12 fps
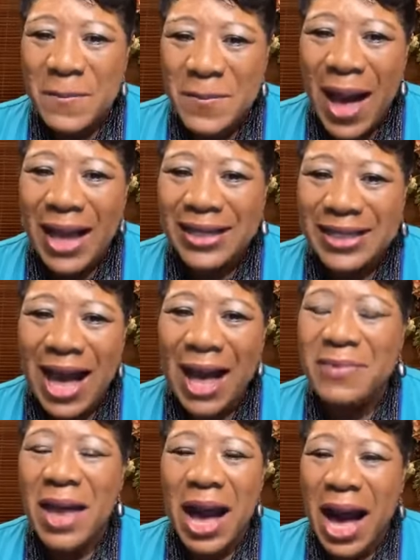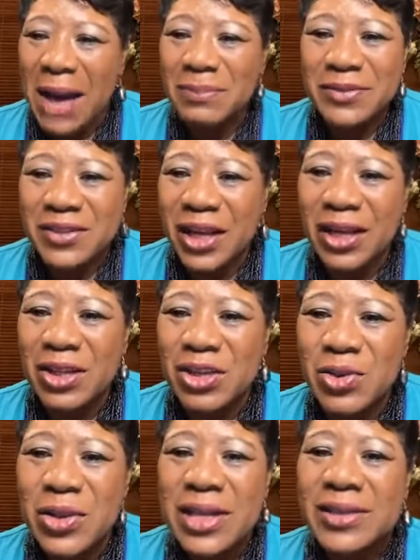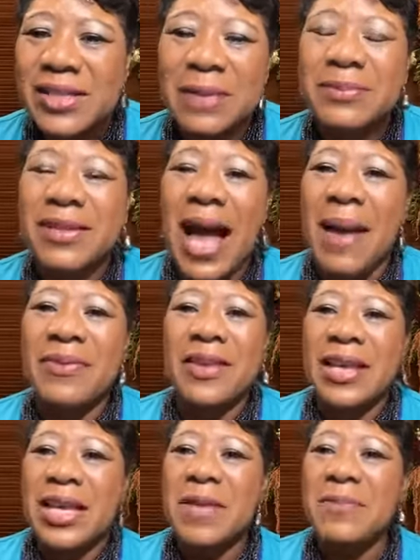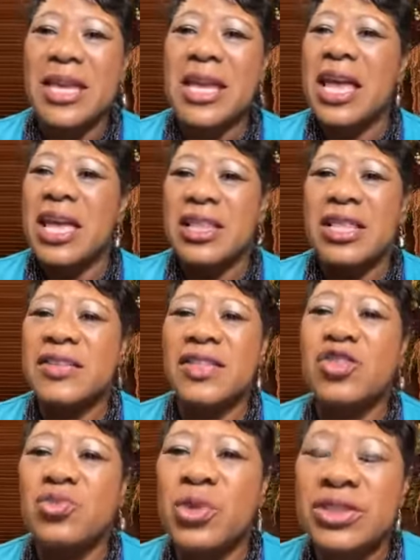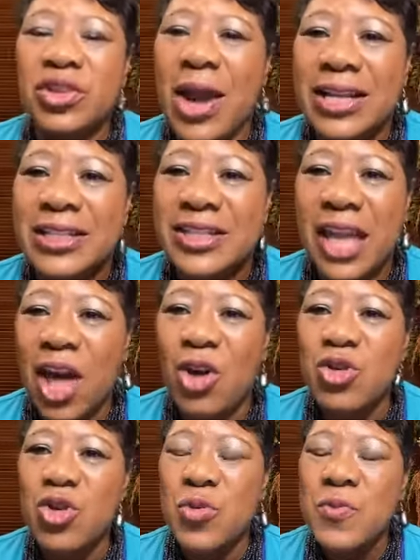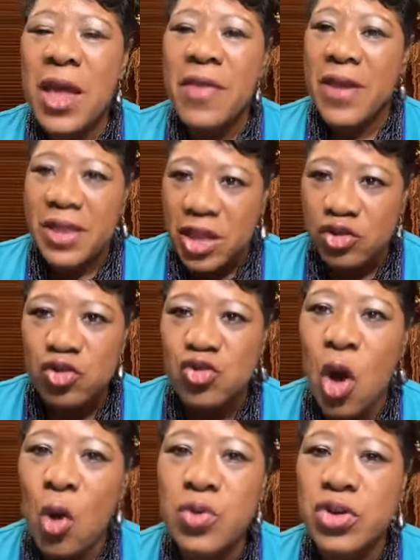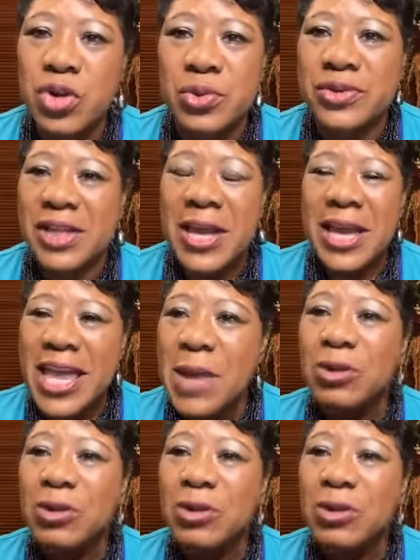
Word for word: My God, I'm telling you, sometimes the enemy, listen, will try to tell you that is no use.